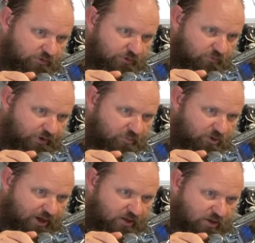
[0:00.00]
rear
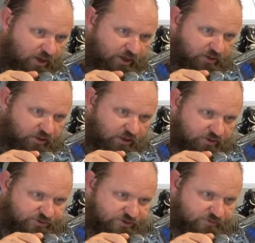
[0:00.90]
brake light
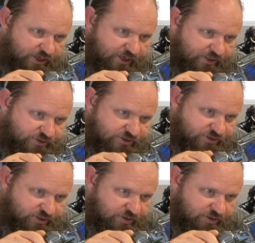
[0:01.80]
switch,